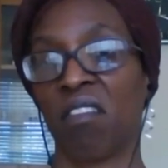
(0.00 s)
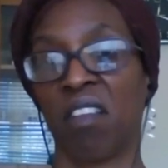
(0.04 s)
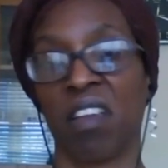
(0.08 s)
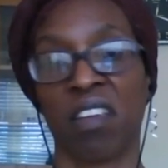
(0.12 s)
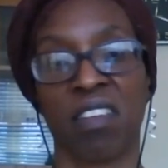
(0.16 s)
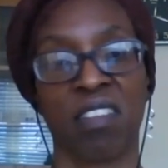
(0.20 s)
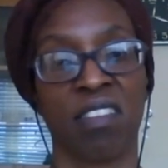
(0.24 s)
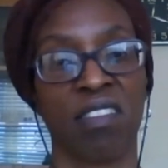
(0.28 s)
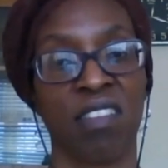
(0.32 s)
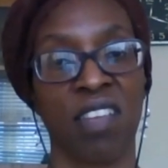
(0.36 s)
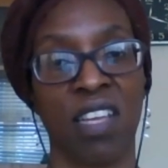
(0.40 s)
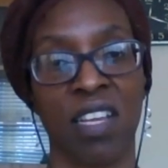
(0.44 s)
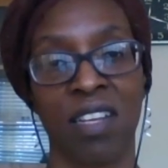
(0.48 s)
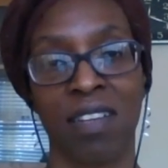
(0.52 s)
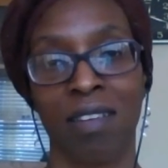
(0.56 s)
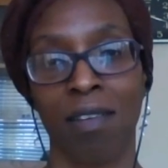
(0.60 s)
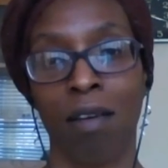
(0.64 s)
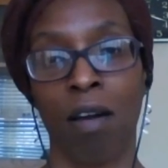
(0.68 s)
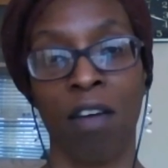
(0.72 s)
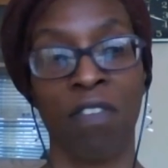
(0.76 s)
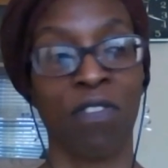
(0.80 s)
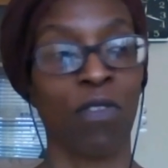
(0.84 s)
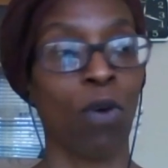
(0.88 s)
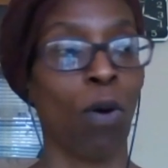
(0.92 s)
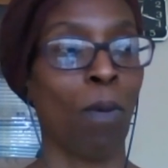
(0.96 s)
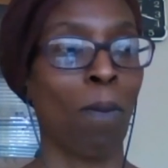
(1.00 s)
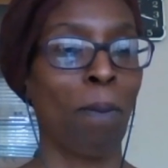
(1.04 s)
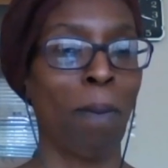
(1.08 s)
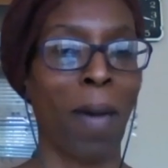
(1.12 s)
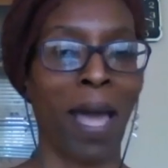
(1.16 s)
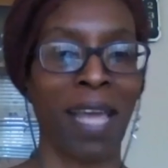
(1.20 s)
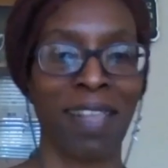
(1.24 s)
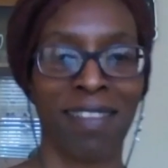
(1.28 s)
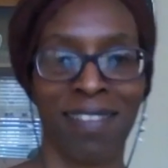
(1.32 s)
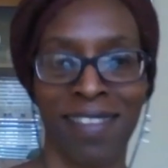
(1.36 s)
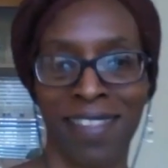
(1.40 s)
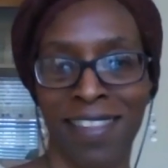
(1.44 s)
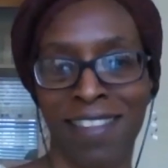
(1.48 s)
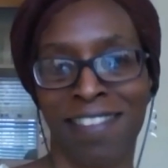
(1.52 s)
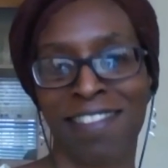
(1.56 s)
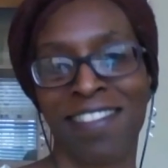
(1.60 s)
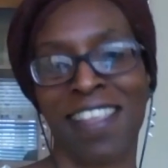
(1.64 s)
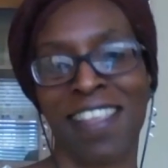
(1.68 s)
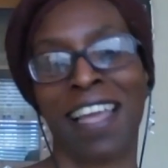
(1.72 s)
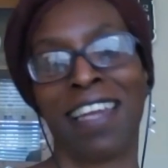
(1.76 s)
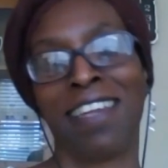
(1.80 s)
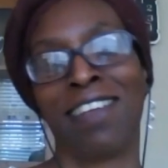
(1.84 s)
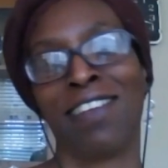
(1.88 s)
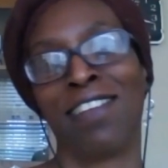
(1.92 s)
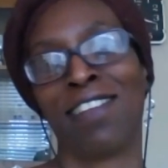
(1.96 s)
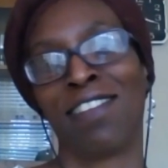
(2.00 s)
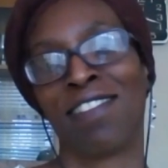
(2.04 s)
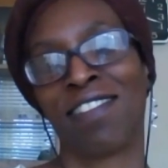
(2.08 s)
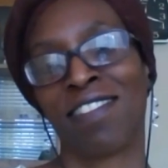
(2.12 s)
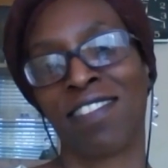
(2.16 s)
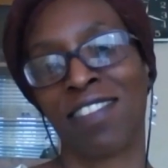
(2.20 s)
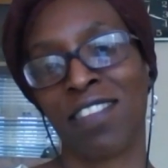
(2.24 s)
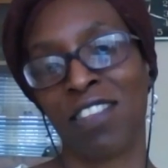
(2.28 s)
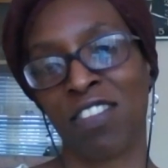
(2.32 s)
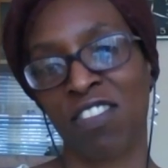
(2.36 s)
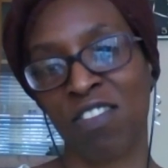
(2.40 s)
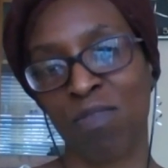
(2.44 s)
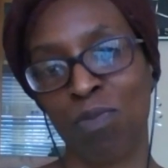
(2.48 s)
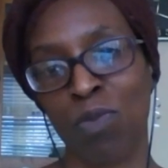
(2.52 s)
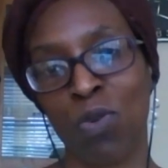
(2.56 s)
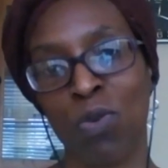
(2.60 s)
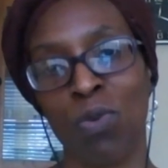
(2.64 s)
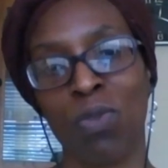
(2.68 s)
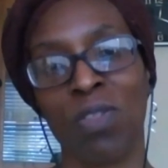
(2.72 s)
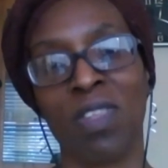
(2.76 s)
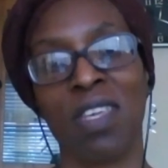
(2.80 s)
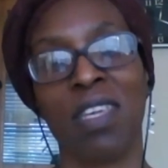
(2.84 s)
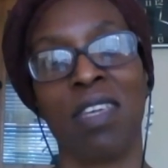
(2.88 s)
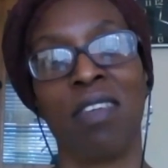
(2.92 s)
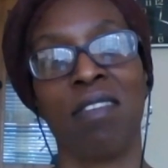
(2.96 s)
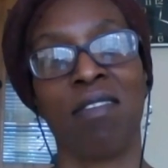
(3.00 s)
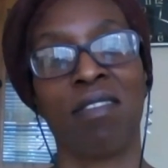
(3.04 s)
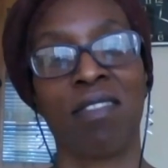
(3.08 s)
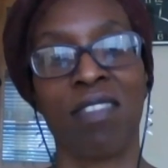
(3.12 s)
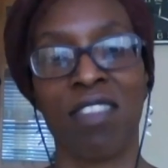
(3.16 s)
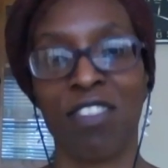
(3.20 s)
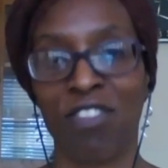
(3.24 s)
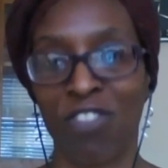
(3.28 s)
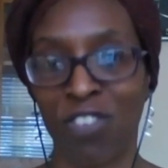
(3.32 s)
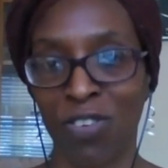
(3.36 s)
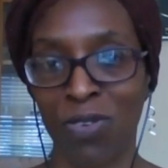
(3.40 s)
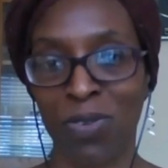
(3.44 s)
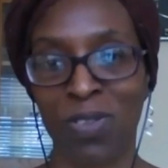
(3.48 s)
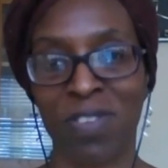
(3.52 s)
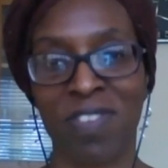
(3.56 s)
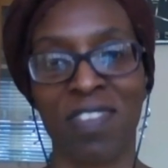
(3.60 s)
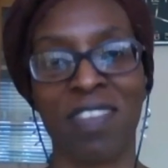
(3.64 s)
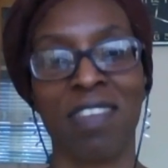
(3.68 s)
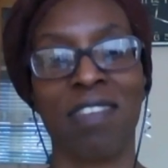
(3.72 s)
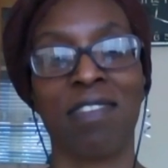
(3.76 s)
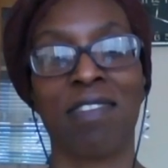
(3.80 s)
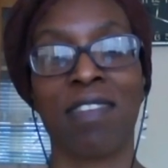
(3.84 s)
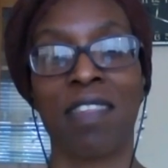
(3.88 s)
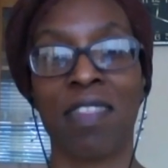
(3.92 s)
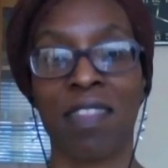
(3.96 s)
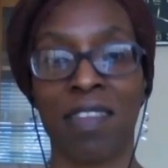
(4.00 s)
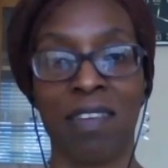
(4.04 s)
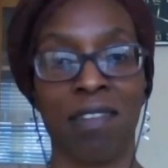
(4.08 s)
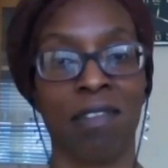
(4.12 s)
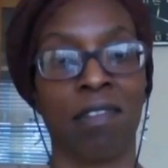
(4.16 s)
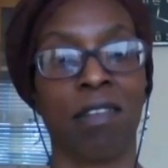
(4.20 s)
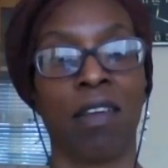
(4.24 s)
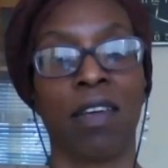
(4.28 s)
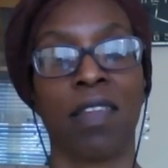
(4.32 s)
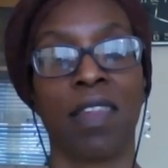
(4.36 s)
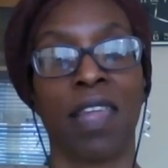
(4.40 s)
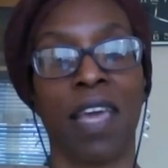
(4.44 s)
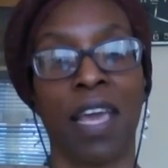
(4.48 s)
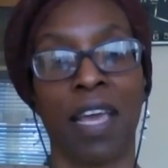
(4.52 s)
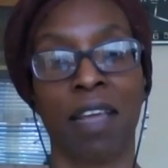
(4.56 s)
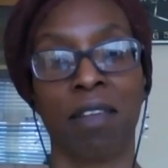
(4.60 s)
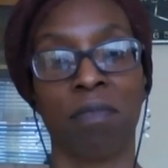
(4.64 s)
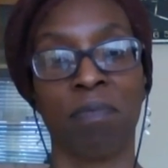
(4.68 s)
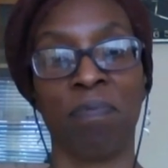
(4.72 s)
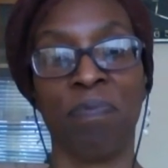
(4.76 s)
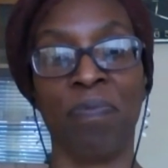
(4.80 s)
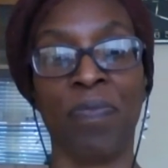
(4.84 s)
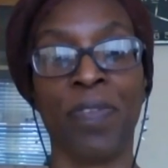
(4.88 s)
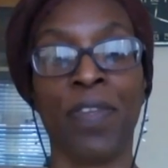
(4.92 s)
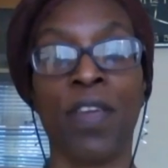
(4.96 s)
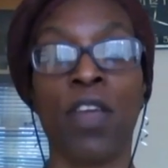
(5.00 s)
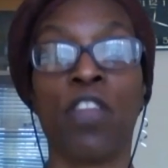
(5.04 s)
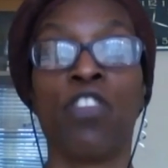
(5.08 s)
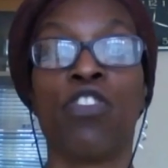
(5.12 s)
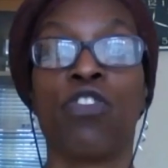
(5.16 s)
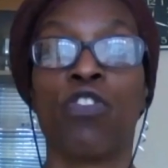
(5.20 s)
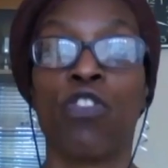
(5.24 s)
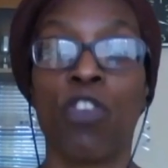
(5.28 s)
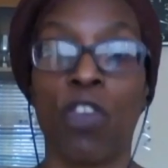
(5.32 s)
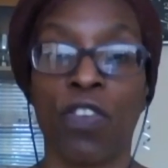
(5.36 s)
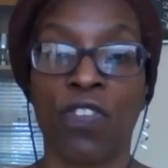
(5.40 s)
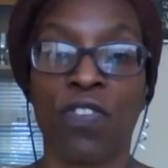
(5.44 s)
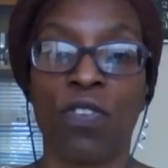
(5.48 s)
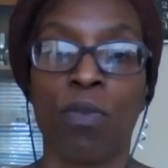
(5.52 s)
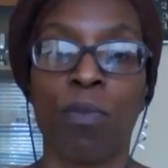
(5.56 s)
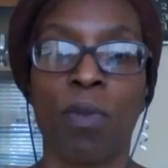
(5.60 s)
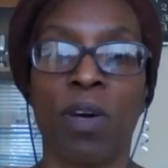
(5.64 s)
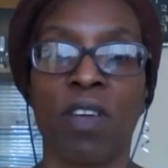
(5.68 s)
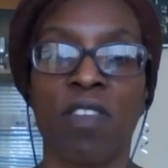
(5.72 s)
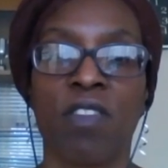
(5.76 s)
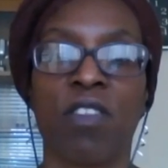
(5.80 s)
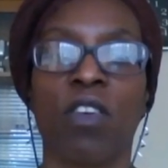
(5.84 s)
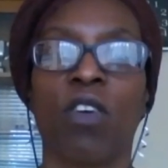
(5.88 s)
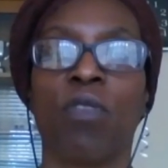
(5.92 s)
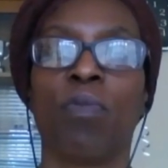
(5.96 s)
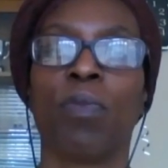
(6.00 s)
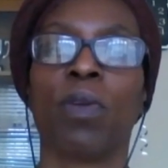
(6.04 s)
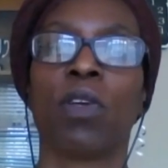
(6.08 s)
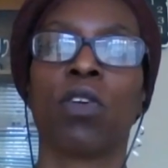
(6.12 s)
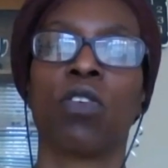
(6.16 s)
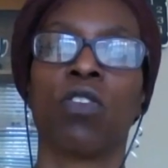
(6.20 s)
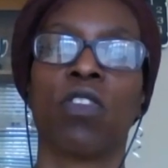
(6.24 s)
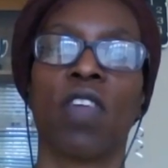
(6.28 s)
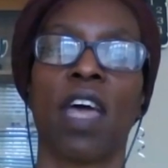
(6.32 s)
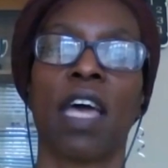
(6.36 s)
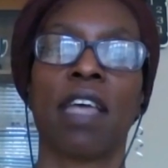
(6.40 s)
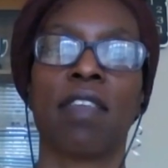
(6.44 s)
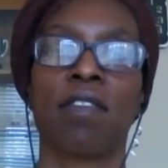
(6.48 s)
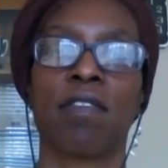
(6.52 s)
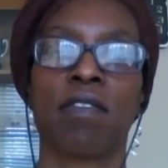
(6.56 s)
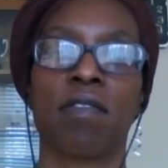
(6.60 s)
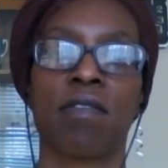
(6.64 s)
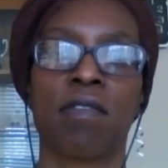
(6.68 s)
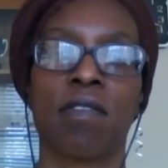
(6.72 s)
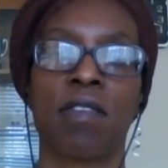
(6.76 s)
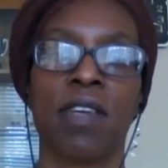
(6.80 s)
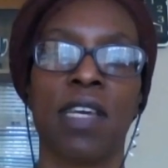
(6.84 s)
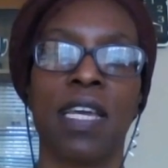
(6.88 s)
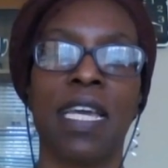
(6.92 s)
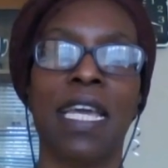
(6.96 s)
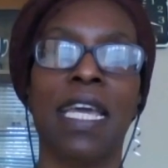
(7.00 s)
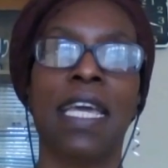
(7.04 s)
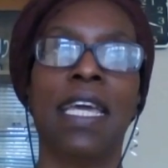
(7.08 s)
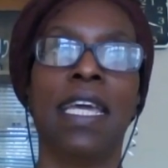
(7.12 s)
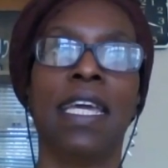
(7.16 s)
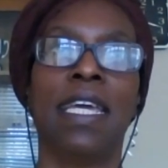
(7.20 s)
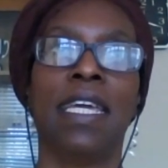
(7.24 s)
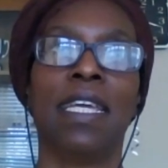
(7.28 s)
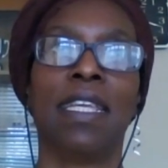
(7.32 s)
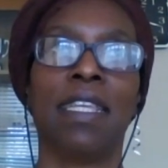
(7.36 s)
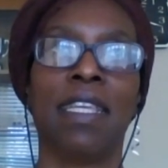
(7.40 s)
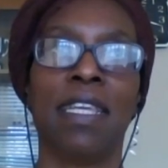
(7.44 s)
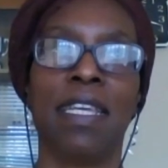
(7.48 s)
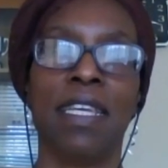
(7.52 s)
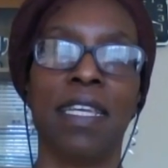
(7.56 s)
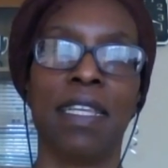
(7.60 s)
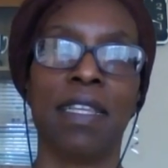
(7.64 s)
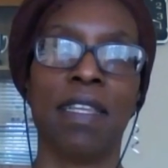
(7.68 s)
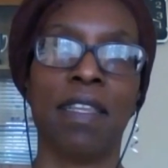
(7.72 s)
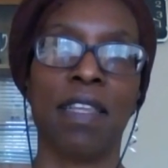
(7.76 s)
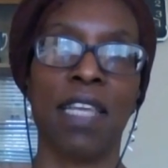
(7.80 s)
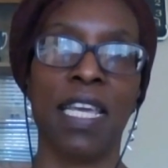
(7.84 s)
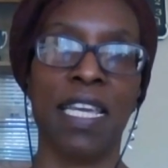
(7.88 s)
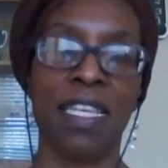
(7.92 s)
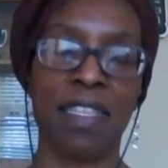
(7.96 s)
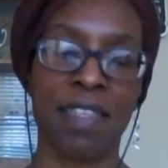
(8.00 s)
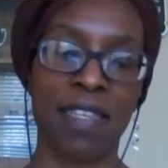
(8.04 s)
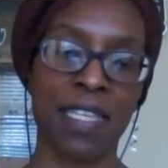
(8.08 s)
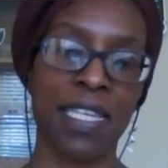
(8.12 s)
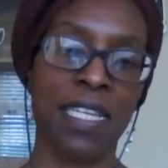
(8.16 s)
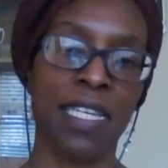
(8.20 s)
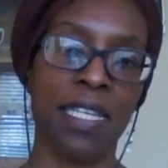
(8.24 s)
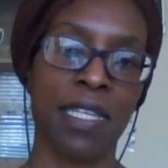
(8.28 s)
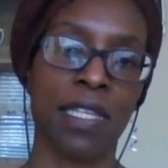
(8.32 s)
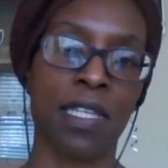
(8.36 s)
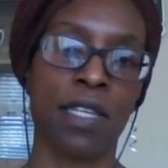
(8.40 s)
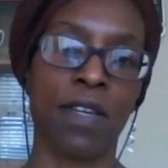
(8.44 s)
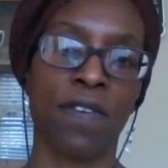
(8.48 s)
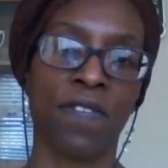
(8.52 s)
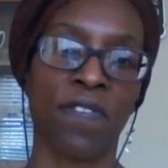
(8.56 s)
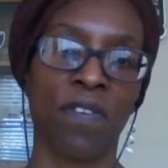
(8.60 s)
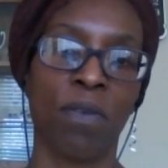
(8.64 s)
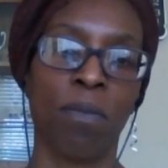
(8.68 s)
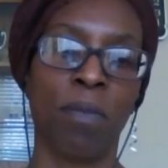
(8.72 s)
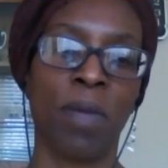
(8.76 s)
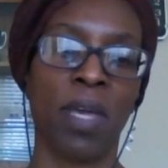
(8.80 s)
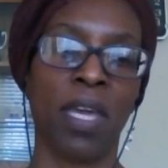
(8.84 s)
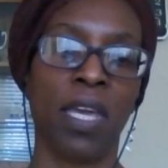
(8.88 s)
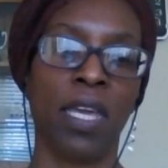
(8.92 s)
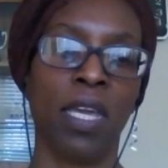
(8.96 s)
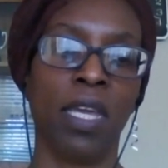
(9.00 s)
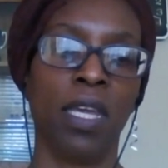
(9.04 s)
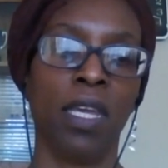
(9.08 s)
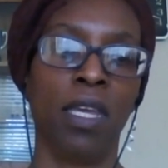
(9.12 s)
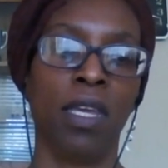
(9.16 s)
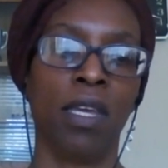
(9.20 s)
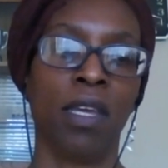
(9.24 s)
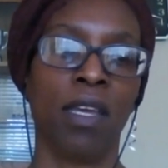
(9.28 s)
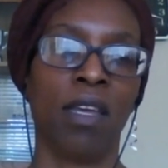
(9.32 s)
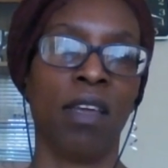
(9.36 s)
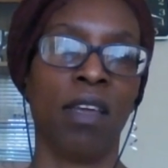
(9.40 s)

Like I said, I've gone back to the salads, the smoothies, the juices and things like that, just for myself, because it's easier for me